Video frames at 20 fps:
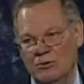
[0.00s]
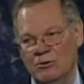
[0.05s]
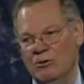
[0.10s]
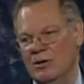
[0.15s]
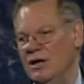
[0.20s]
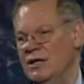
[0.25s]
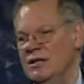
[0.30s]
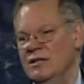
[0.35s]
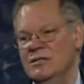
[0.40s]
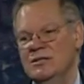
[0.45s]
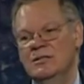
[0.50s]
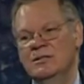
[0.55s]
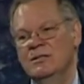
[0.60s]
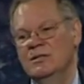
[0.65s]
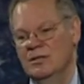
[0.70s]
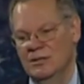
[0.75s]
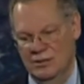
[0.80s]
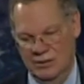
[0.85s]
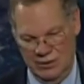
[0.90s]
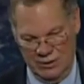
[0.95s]
Greatest
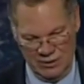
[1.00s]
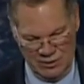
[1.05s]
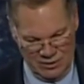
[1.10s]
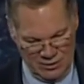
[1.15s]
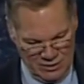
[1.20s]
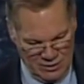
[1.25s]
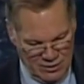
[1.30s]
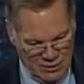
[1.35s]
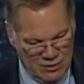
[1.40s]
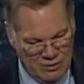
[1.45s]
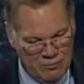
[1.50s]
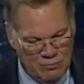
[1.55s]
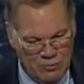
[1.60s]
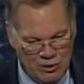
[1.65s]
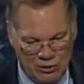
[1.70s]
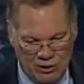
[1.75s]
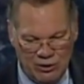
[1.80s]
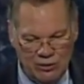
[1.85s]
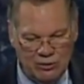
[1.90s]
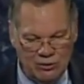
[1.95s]

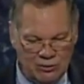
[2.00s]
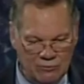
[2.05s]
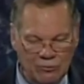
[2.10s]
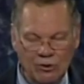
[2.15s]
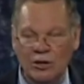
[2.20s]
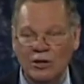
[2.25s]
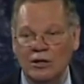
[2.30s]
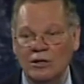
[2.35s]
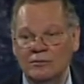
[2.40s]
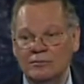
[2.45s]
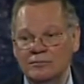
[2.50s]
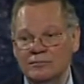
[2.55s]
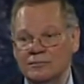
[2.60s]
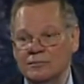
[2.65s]
miracle of all.